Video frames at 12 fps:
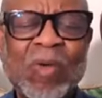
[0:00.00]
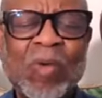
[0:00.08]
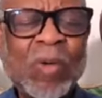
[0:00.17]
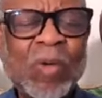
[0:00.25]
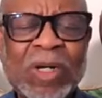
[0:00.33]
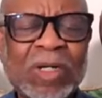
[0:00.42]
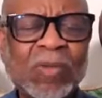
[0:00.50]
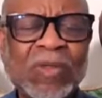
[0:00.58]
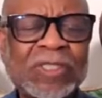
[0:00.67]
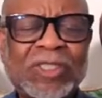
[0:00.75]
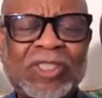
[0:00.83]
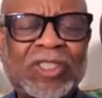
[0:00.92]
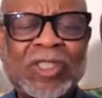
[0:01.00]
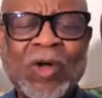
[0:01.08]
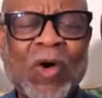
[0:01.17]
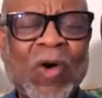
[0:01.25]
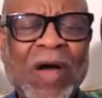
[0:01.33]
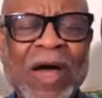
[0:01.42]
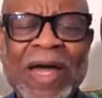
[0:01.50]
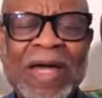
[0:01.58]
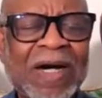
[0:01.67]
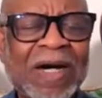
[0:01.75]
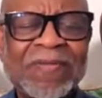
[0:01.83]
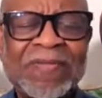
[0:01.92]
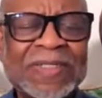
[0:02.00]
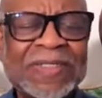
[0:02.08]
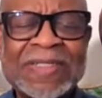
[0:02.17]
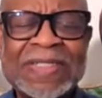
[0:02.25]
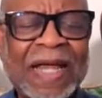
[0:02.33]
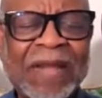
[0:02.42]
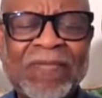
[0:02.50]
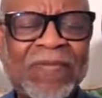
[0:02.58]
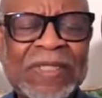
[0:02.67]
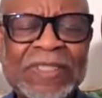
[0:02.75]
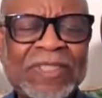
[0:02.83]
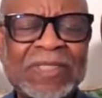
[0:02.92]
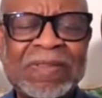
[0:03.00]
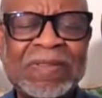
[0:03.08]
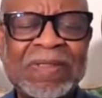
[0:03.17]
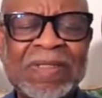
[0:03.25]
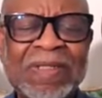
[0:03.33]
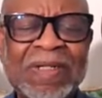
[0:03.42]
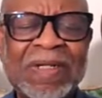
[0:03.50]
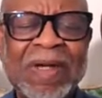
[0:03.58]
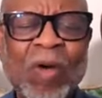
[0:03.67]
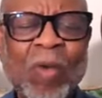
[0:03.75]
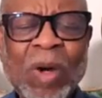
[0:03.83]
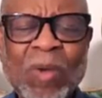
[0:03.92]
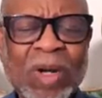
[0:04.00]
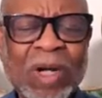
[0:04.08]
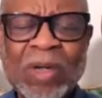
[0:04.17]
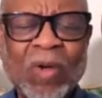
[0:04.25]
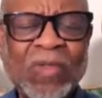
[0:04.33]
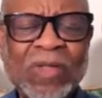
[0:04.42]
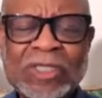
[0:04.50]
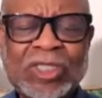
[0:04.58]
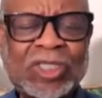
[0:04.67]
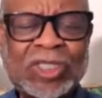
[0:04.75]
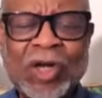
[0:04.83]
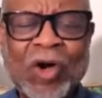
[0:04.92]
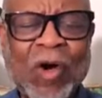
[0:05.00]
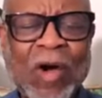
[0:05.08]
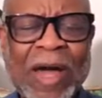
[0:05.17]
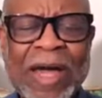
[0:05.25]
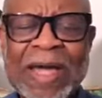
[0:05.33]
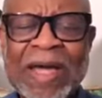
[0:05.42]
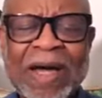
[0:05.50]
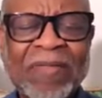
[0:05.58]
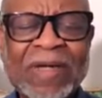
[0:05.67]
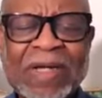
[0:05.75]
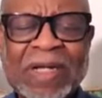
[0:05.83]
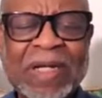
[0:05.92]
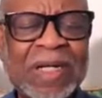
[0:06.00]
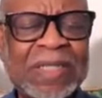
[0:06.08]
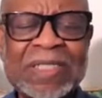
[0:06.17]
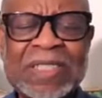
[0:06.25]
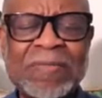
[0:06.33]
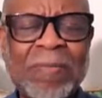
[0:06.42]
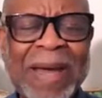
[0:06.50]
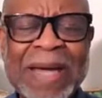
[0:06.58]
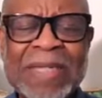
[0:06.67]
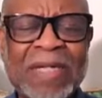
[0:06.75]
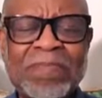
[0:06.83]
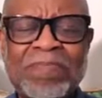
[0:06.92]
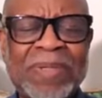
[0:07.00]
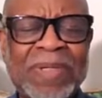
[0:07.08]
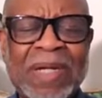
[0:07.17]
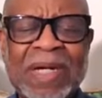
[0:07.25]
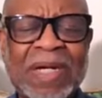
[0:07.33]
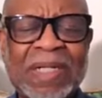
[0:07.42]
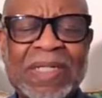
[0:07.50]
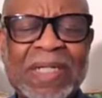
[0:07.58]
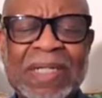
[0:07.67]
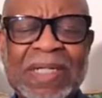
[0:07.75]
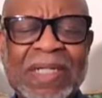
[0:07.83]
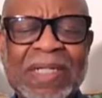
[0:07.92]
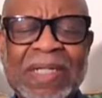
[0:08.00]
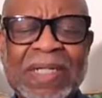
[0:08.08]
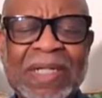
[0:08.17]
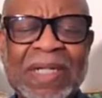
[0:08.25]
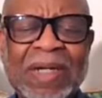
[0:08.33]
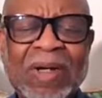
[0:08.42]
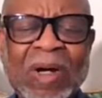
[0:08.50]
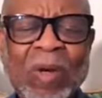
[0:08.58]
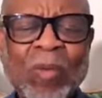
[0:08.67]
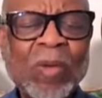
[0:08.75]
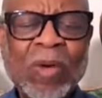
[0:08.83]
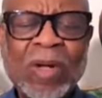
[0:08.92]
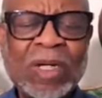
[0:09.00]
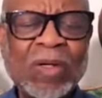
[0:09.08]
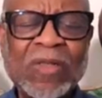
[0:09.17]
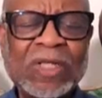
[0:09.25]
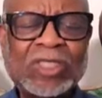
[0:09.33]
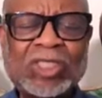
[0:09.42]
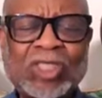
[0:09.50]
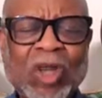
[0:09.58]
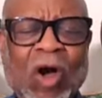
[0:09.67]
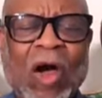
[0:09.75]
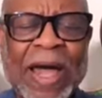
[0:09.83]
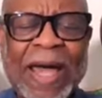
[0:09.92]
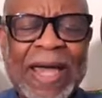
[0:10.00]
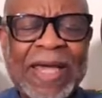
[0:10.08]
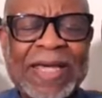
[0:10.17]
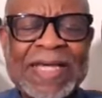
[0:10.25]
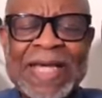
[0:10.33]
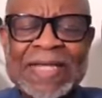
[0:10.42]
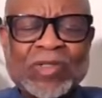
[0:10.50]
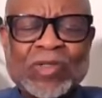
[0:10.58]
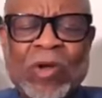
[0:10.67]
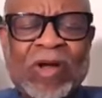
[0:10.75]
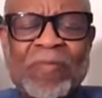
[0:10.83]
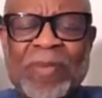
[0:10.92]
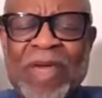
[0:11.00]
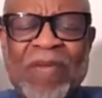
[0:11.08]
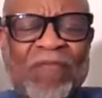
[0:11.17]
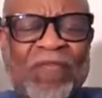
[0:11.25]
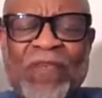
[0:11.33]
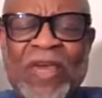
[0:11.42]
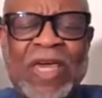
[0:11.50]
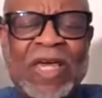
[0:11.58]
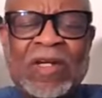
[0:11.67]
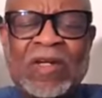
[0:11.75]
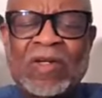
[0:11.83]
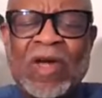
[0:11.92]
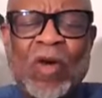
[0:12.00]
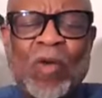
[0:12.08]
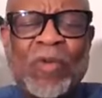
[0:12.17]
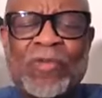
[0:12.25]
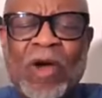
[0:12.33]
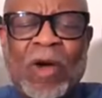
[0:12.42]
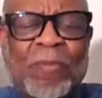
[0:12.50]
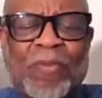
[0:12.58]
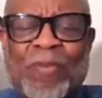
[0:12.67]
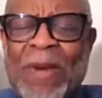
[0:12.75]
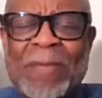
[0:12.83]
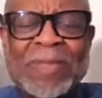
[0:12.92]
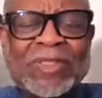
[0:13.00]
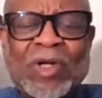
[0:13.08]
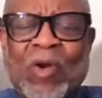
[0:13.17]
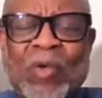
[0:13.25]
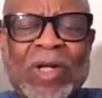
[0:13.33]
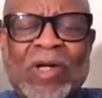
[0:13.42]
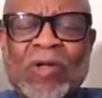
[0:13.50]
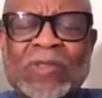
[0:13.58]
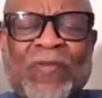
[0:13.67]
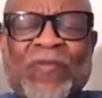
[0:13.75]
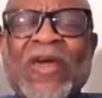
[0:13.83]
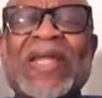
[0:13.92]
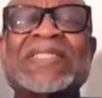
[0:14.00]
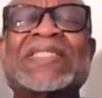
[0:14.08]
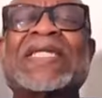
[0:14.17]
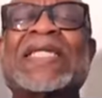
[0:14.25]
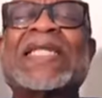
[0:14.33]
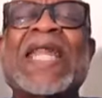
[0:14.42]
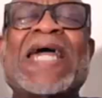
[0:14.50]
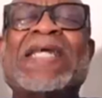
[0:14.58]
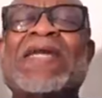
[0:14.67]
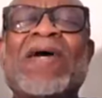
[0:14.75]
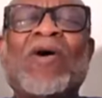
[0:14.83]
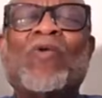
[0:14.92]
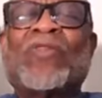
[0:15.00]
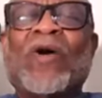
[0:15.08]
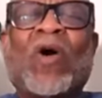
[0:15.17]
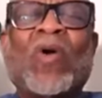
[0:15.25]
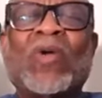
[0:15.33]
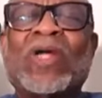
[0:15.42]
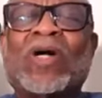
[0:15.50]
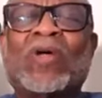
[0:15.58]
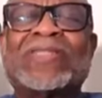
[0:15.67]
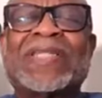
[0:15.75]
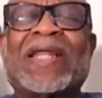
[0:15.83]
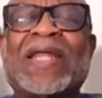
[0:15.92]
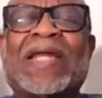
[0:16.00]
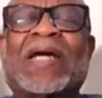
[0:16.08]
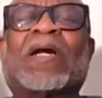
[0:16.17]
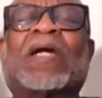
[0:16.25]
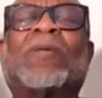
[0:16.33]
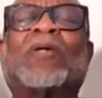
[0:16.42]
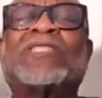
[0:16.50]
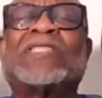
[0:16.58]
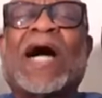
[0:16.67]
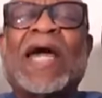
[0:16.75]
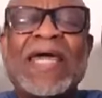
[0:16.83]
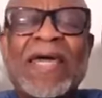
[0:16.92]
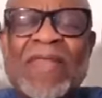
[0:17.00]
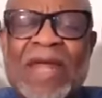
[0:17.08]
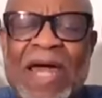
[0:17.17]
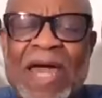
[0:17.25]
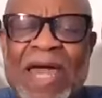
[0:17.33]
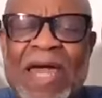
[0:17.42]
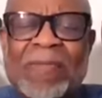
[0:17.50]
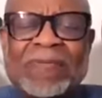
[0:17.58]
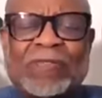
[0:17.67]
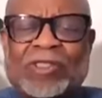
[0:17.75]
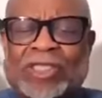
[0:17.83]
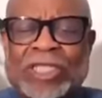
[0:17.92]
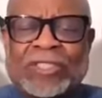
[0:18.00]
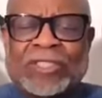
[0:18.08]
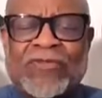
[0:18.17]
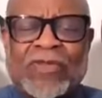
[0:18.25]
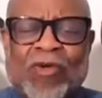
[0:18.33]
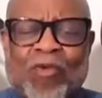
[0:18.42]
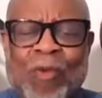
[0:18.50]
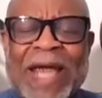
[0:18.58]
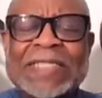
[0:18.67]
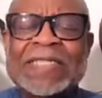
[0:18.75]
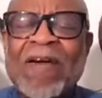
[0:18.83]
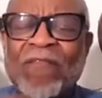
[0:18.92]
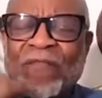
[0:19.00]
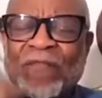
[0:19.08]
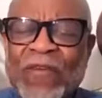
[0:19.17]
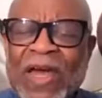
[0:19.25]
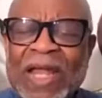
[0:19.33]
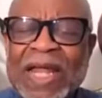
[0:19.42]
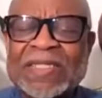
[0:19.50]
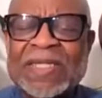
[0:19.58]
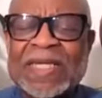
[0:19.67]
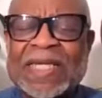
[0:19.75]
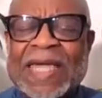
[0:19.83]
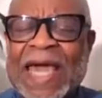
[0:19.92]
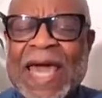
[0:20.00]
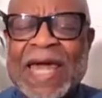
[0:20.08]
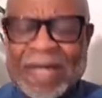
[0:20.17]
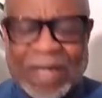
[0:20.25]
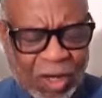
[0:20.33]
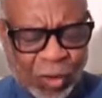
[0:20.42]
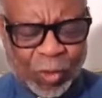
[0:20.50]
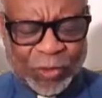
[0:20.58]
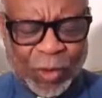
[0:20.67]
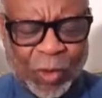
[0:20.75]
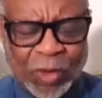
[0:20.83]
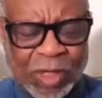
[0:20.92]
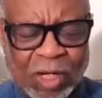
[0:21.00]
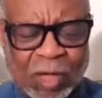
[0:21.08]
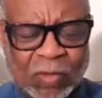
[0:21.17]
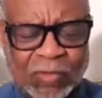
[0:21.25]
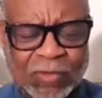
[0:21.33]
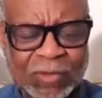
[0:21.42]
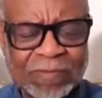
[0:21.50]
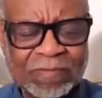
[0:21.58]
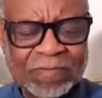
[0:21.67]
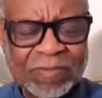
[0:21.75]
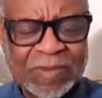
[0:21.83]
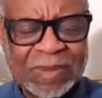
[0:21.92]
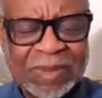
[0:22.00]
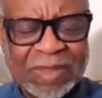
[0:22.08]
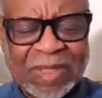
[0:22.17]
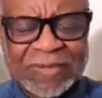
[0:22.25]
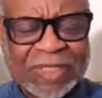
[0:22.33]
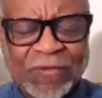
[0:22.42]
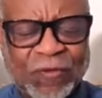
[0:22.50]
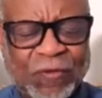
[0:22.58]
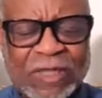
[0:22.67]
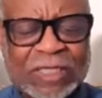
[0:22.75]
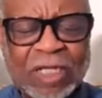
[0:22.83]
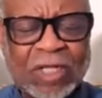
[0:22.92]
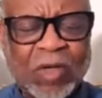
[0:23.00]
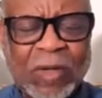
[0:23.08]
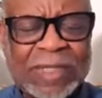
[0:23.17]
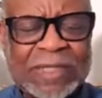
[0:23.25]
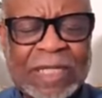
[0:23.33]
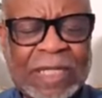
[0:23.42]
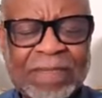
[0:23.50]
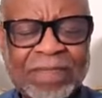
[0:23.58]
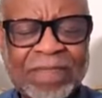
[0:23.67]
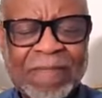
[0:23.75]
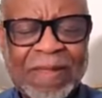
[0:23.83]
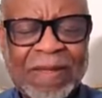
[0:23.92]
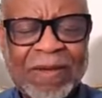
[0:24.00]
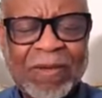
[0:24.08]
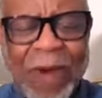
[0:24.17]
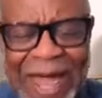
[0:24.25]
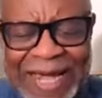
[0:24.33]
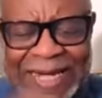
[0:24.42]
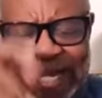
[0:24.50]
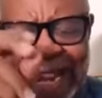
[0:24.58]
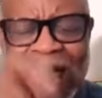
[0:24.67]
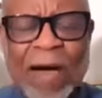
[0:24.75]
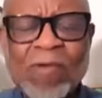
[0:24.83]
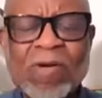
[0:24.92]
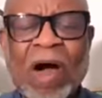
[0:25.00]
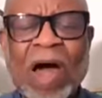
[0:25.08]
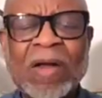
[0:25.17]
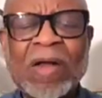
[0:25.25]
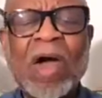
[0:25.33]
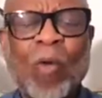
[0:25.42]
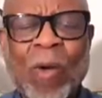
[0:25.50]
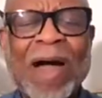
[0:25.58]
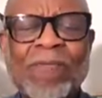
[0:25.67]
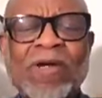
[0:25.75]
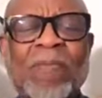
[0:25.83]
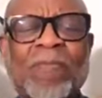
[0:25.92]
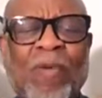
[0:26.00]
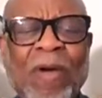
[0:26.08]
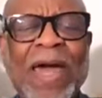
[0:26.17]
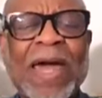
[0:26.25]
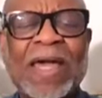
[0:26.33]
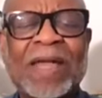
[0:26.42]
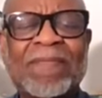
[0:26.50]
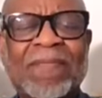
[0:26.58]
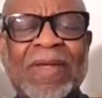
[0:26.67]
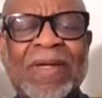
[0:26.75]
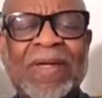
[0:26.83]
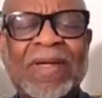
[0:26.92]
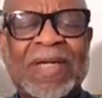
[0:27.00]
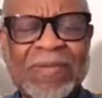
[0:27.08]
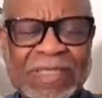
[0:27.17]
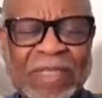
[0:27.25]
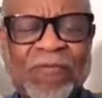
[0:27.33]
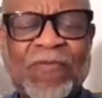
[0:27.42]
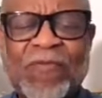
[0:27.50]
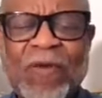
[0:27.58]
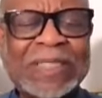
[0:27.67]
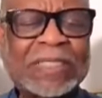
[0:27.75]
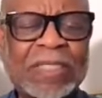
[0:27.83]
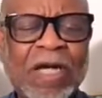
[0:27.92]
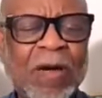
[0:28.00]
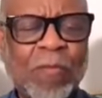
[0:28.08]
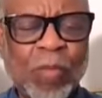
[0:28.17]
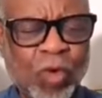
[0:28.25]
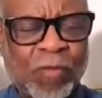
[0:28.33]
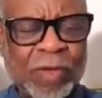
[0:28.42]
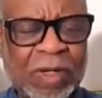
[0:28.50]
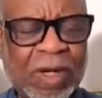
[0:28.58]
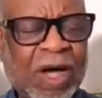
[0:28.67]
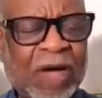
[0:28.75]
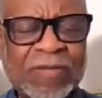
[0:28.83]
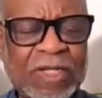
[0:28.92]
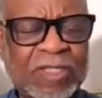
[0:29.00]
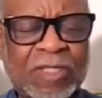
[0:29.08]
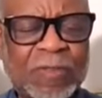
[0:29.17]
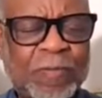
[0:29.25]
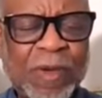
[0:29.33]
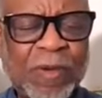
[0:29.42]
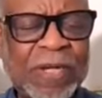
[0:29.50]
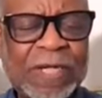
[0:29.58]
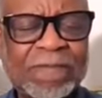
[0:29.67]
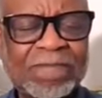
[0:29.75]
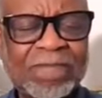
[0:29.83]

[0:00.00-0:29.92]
We want to know the joy of your salvation. We want to know the joy of the cleansing by your blood. We want to know the joy, yes, Lord, of being filled with your promised Holy Ghost. Fill us tonight with the Holy Ghost. In the name of Jesus the Christ, fill us again with the Holy Ghost. Give us a fresh anointing right now, God, while we are praying. Give us a fresh moving of your spirit.